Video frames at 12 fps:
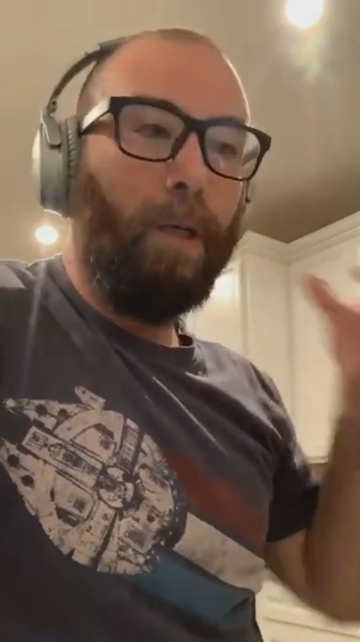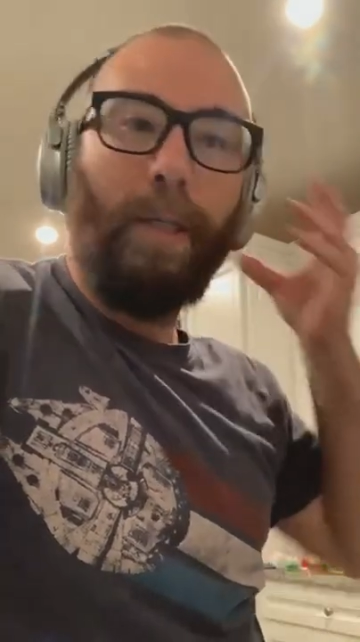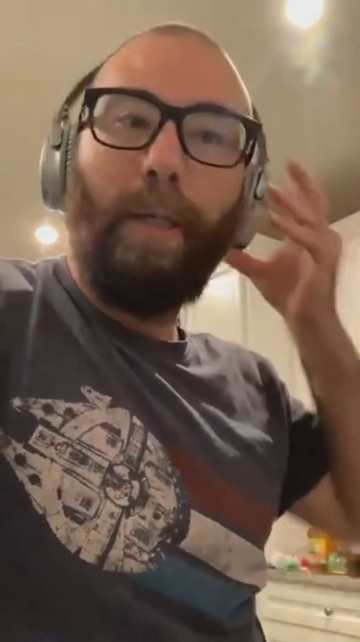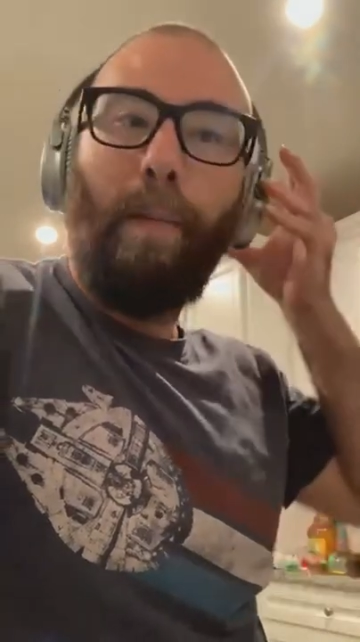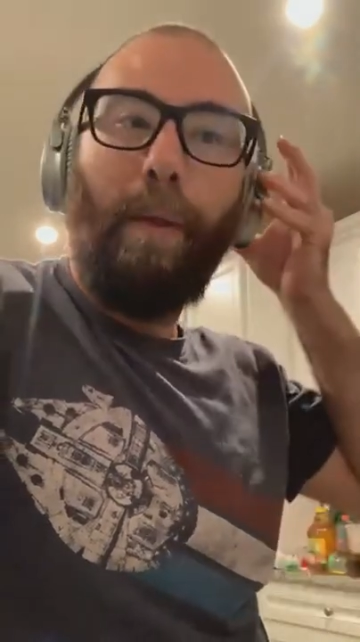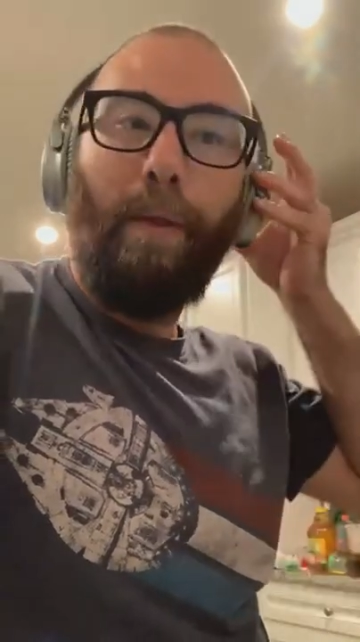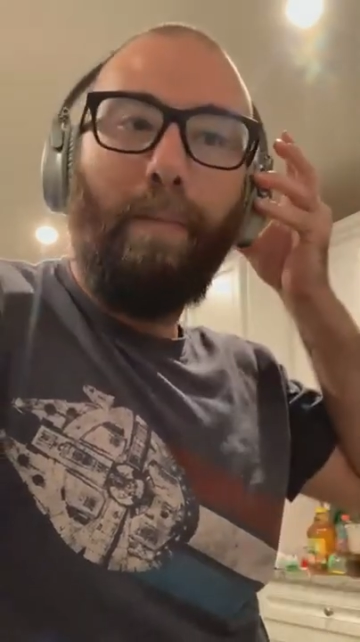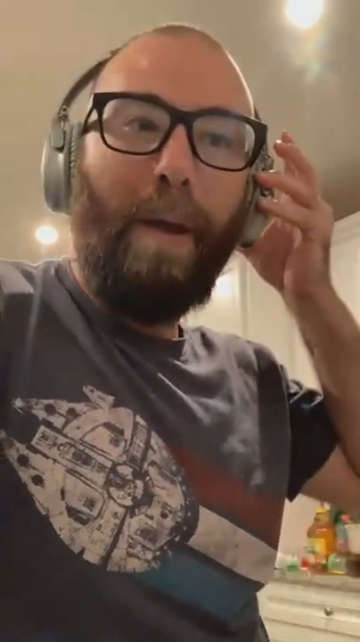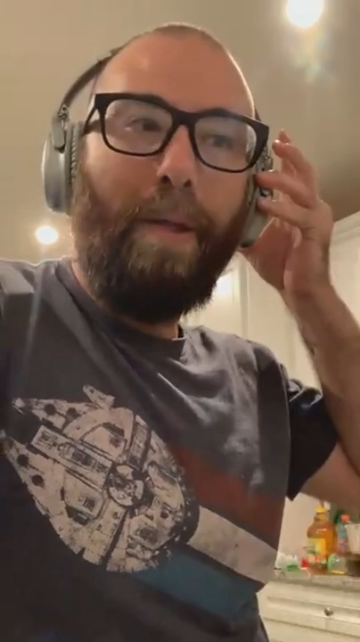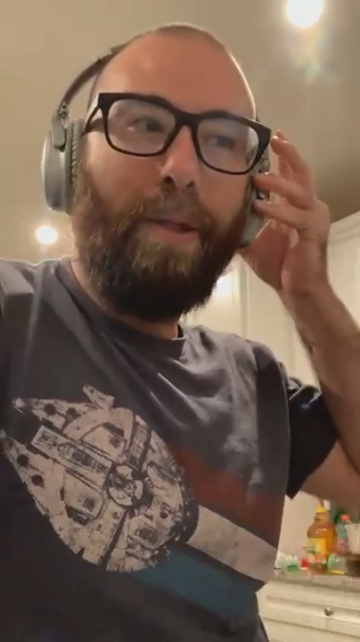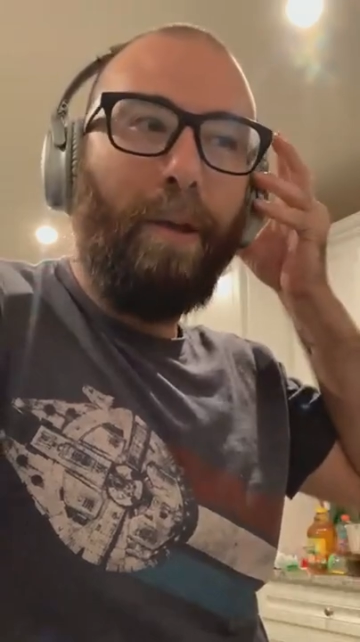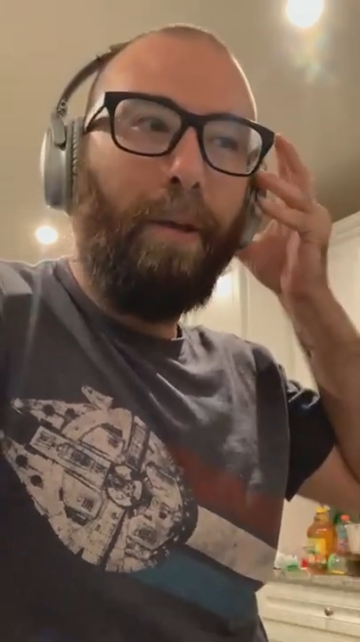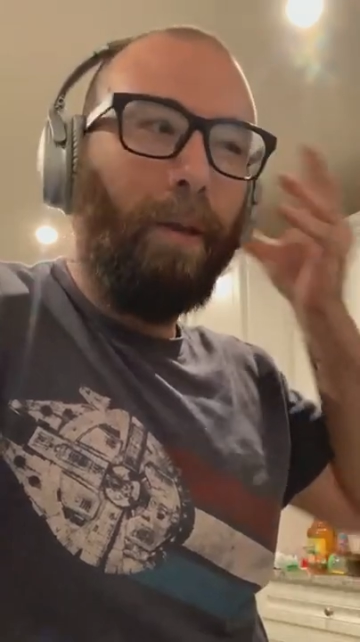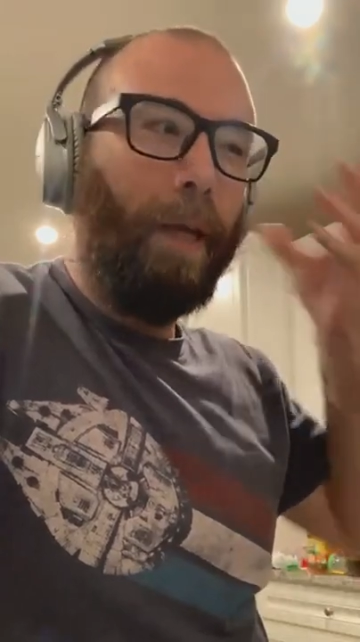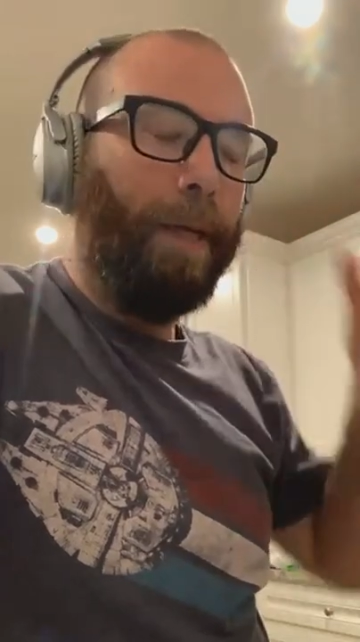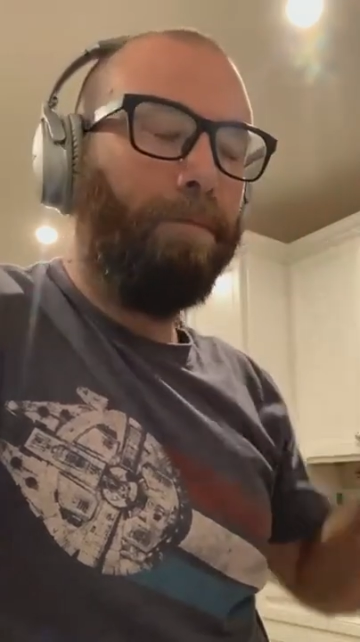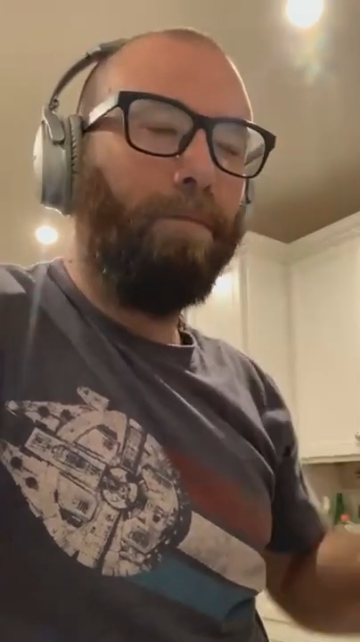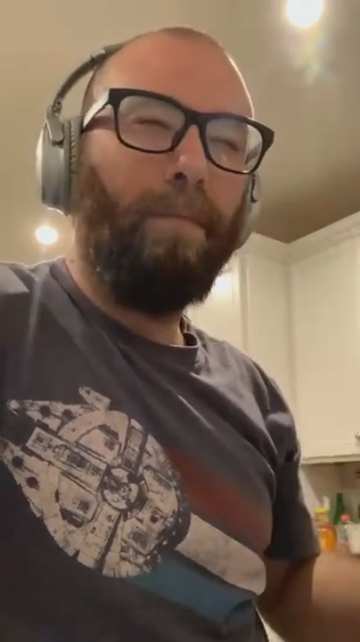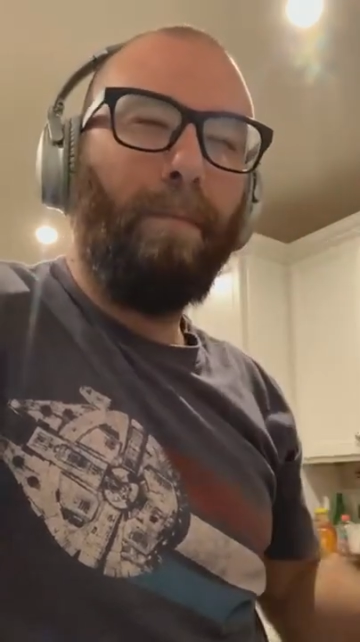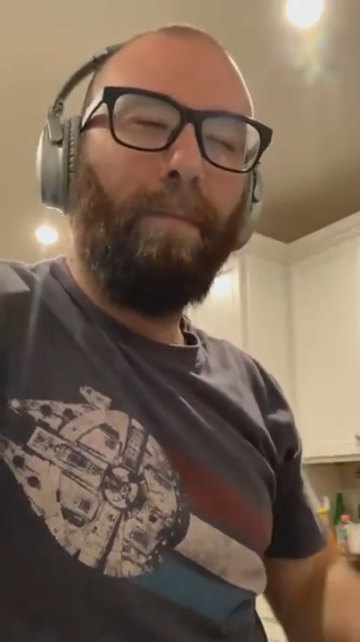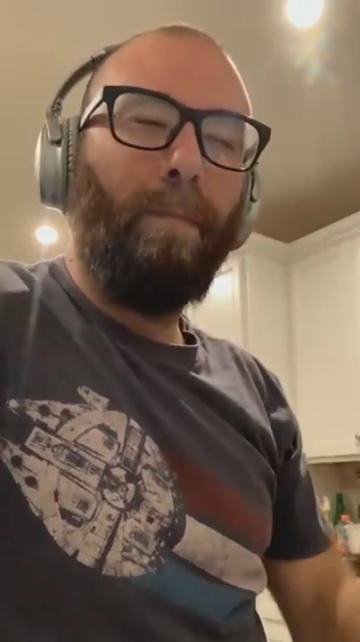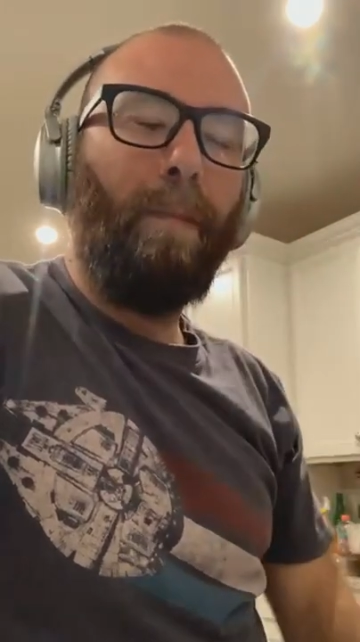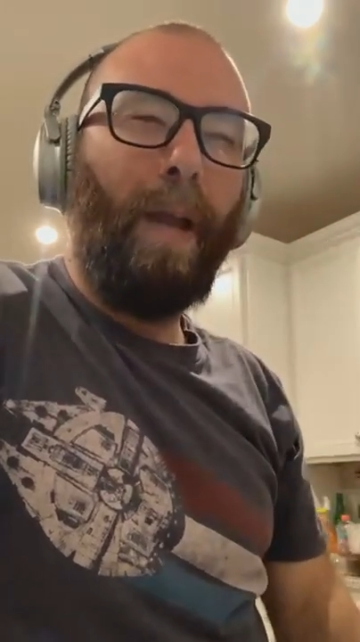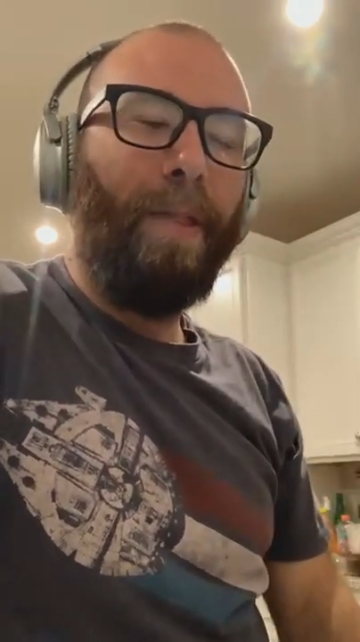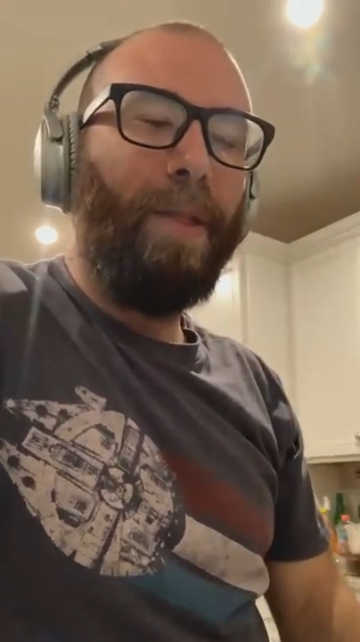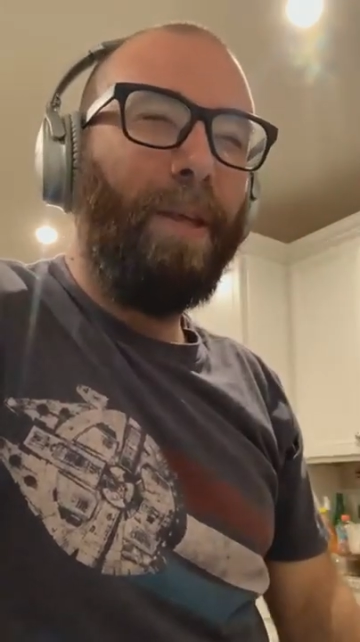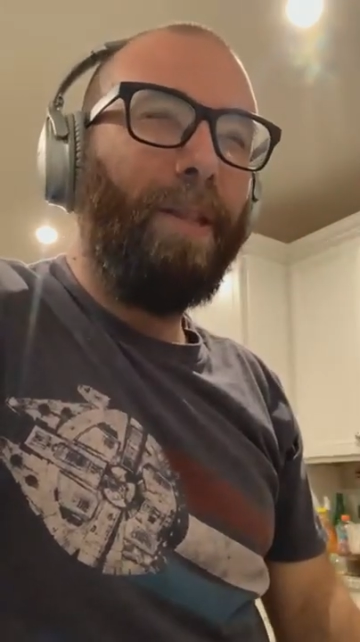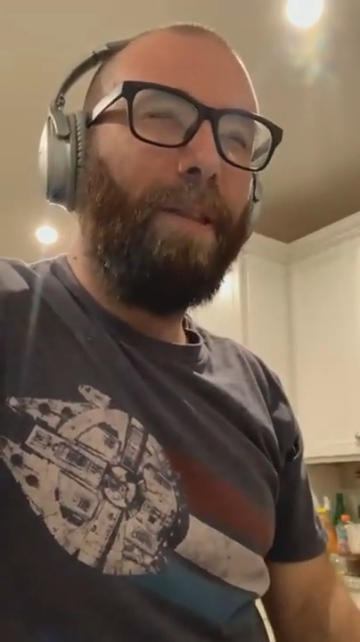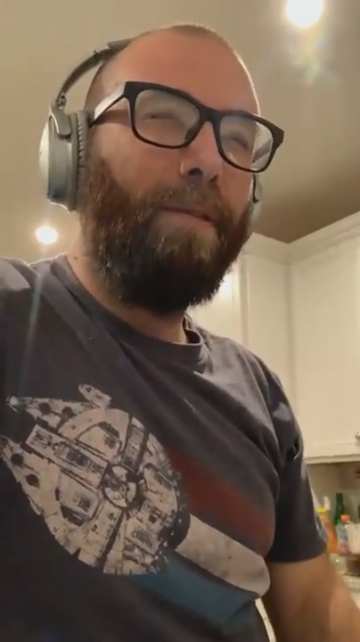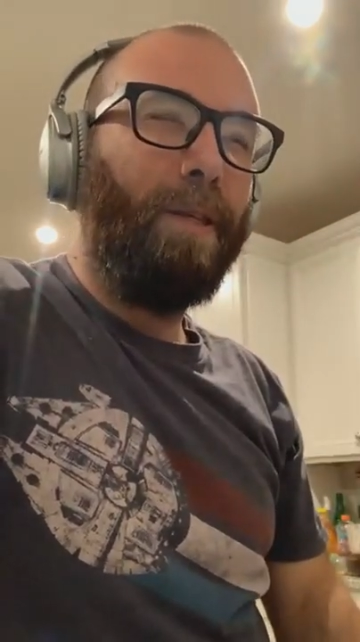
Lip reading: some other method, like I think